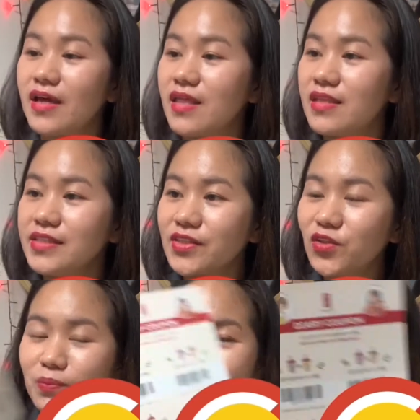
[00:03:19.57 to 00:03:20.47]
These
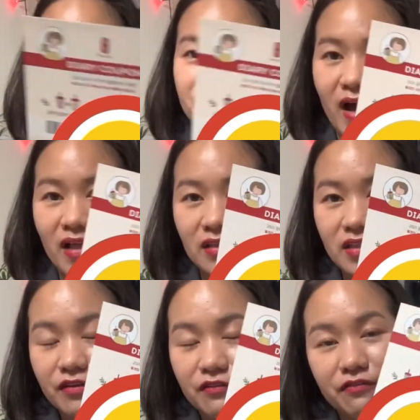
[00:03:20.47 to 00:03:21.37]
coupons are
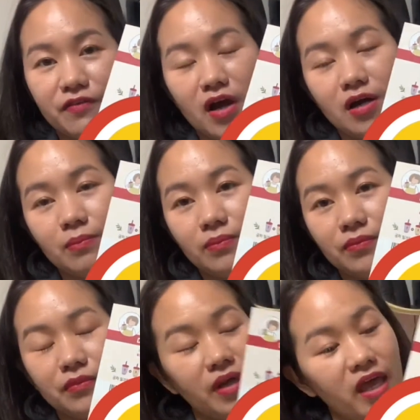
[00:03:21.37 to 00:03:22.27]
valid
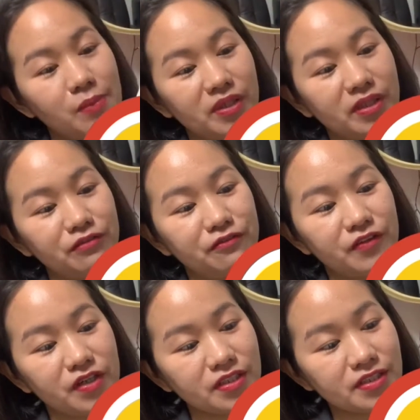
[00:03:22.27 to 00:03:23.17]
from April
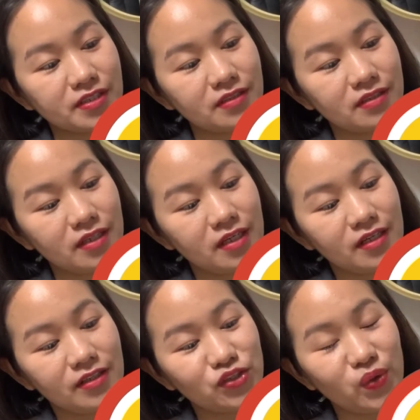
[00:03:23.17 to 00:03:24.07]
1st,
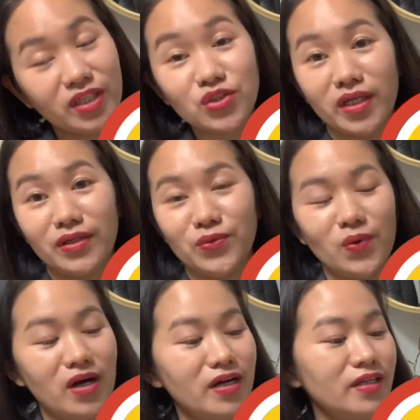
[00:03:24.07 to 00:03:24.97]

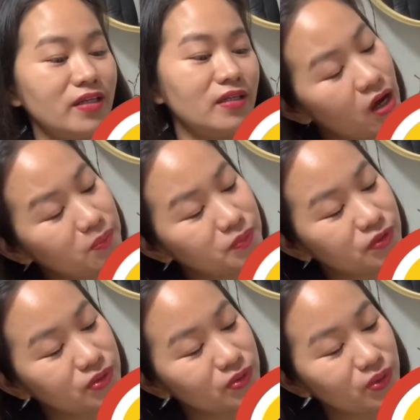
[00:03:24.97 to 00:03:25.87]
2021 up
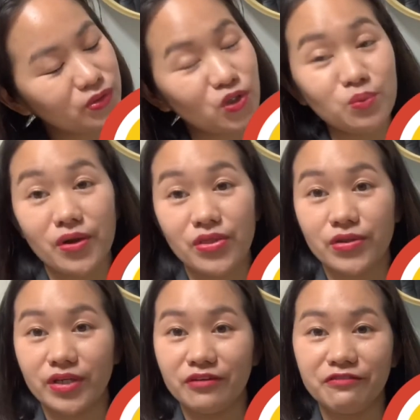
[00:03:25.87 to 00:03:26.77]
to October
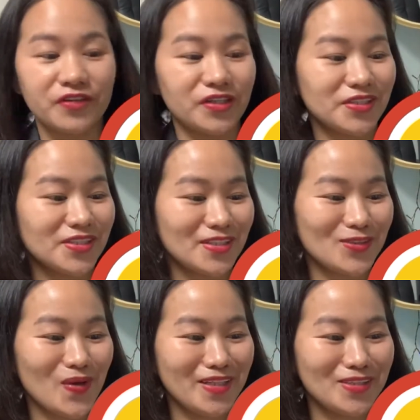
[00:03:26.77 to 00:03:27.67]
31st,
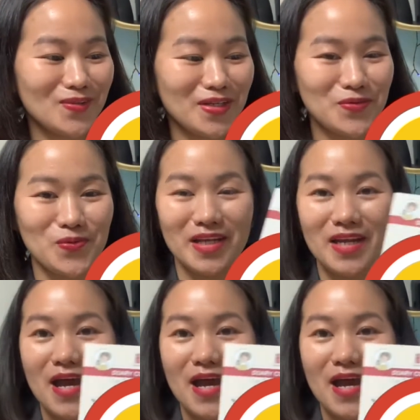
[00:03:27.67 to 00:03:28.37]
2021.